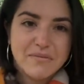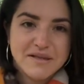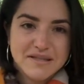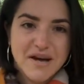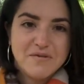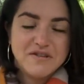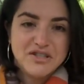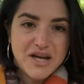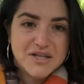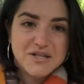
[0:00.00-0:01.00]
myself and
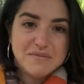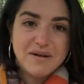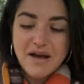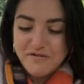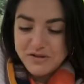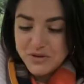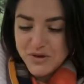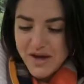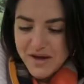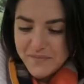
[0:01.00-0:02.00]
changes in my life due to her.